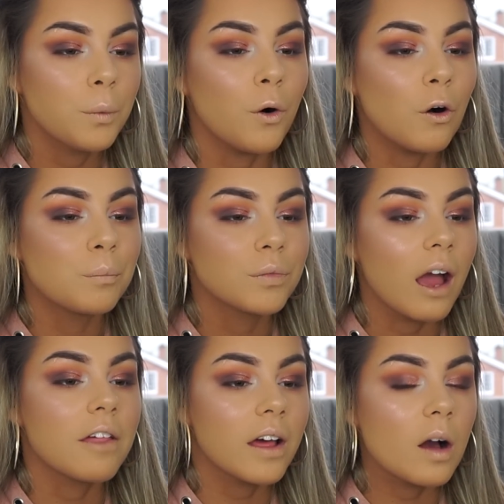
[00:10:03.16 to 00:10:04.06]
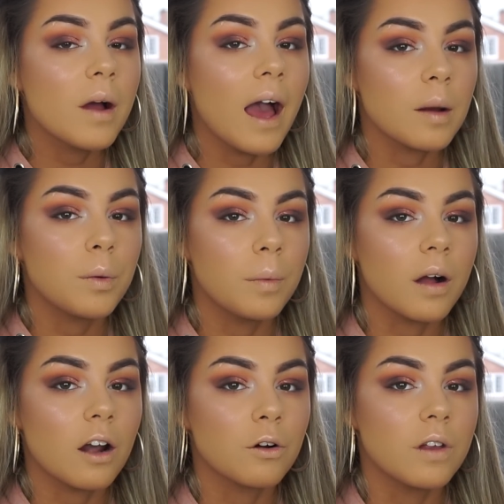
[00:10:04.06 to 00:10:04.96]
you know what? I think I might add a pop
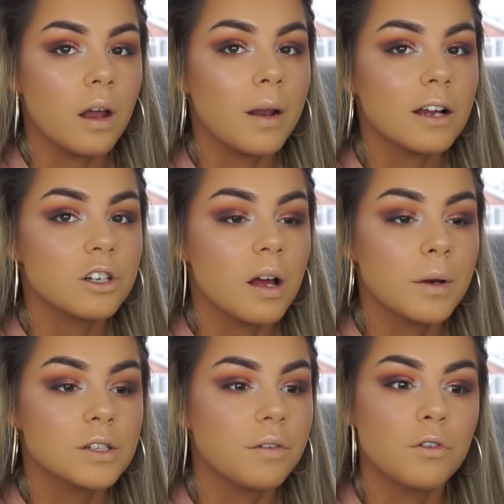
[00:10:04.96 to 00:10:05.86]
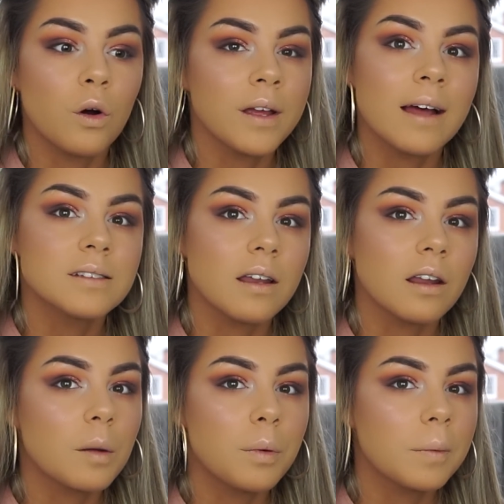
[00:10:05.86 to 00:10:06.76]
of colour on the lower lash line because I've not yet done
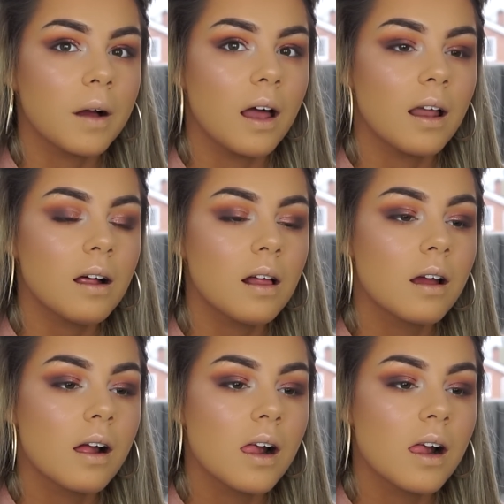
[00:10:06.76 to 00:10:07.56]
like a pop of colour.